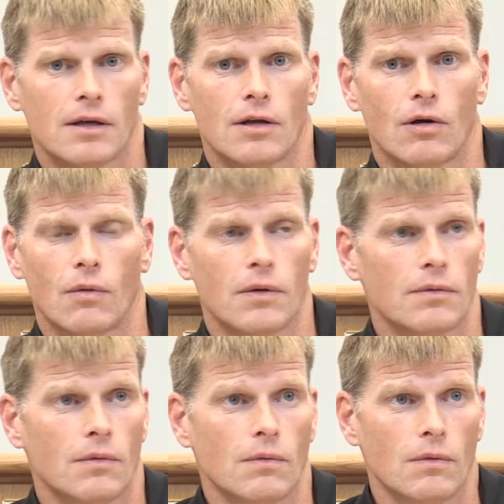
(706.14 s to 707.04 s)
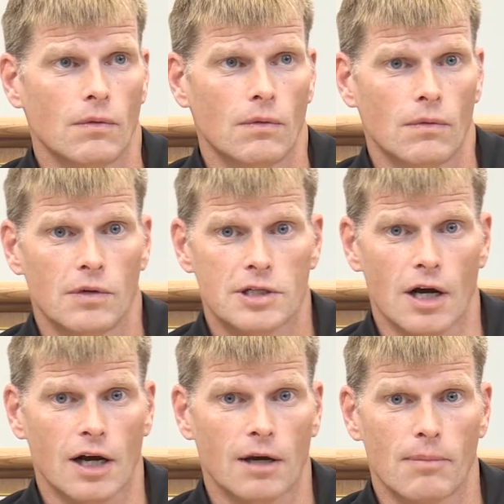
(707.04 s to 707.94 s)
You know, we
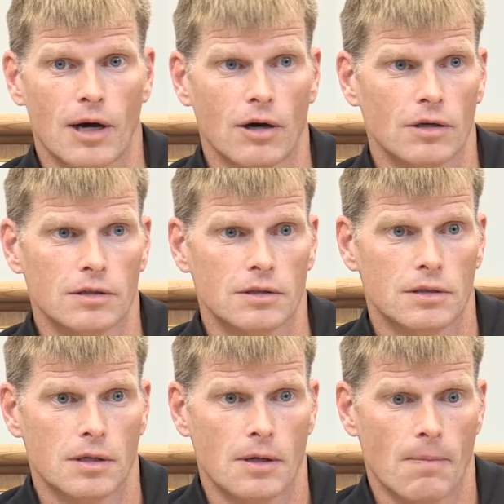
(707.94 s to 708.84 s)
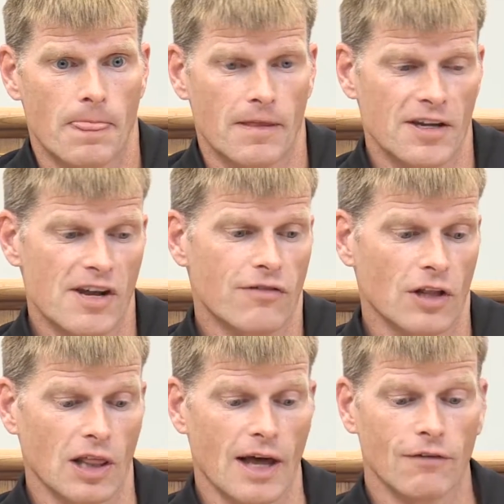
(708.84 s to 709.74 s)
talk about the
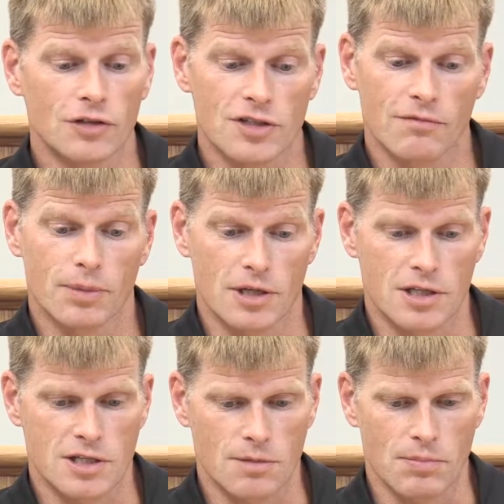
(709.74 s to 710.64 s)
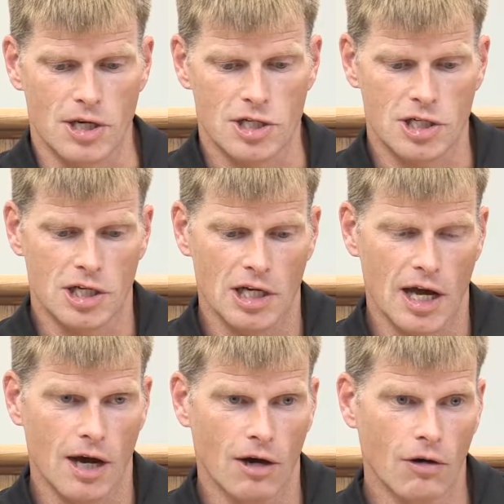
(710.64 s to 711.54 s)
different levels of participation and
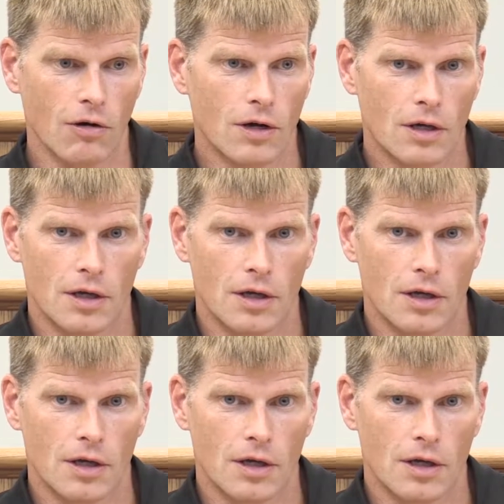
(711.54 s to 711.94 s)
how,